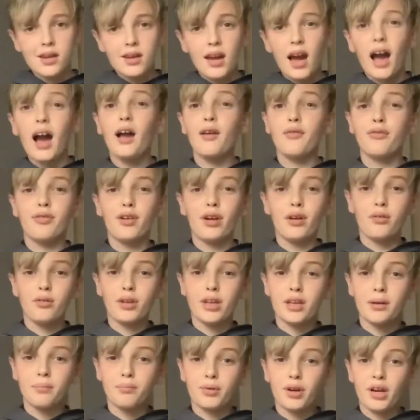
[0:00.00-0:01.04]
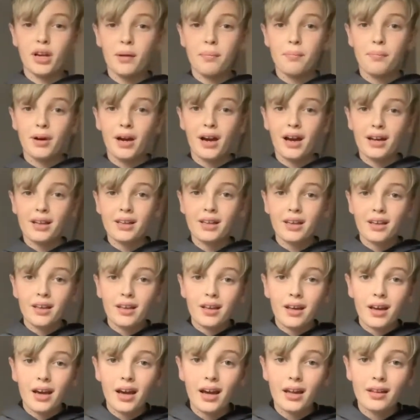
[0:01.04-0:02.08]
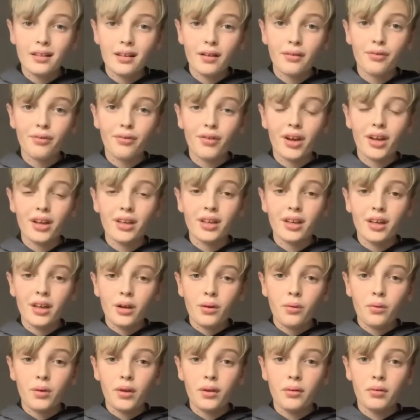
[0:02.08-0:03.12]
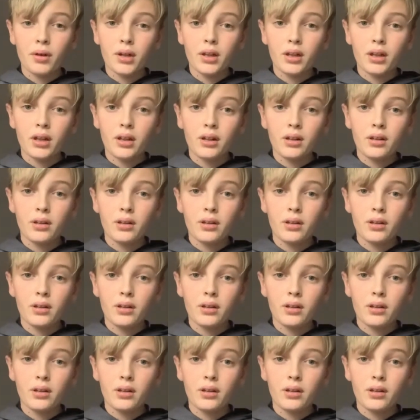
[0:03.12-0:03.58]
I think we can bring it back, and I think we will.